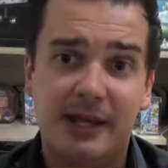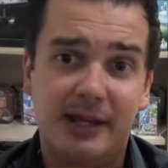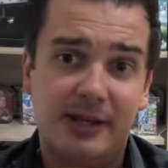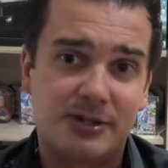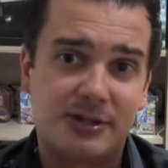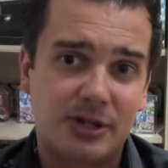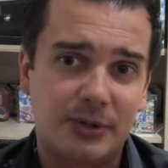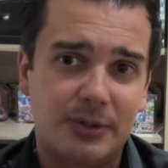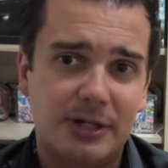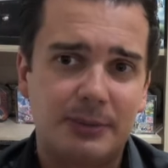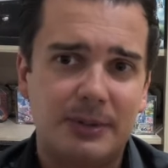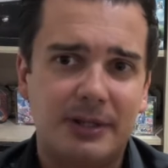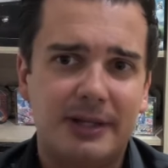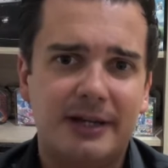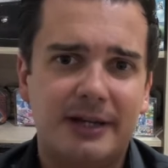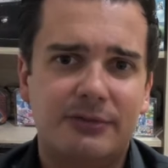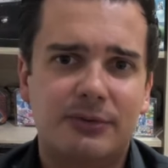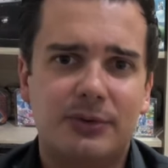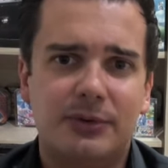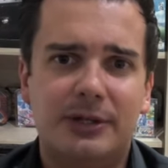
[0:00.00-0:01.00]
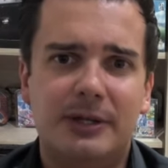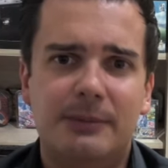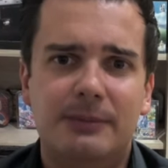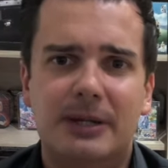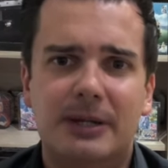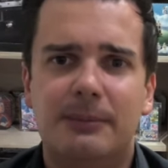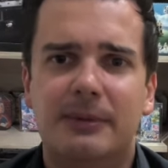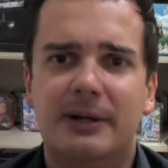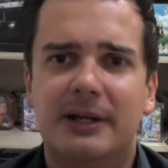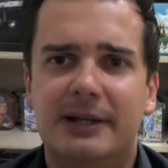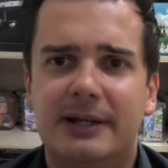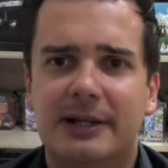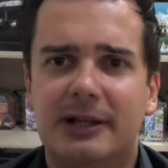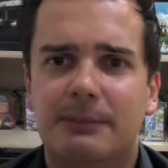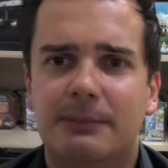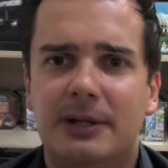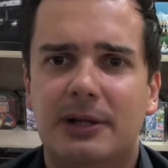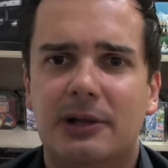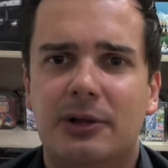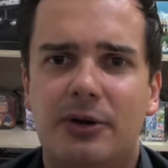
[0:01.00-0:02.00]
so I will have to keep them a little
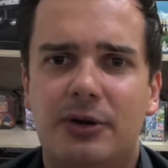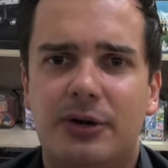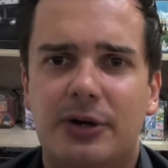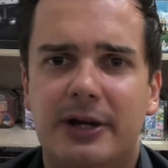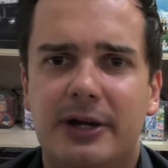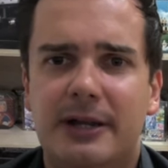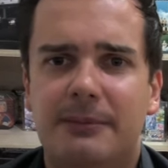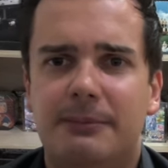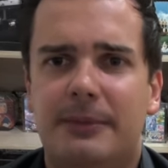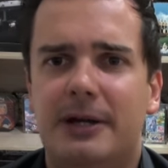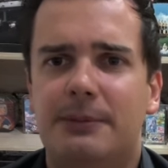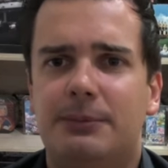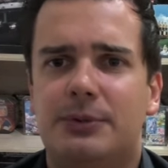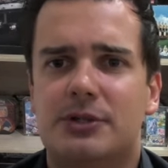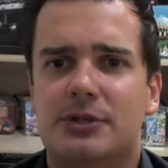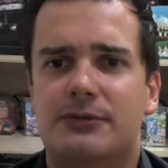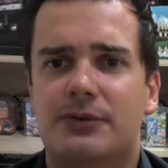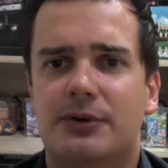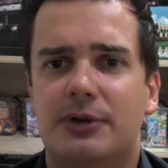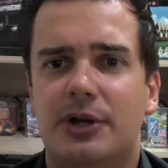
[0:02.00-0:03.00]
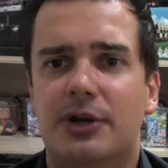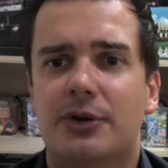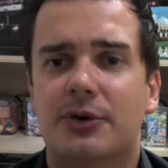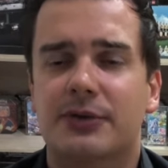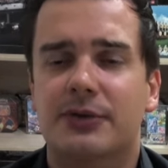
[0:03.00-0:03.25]
bit longer in my portfolio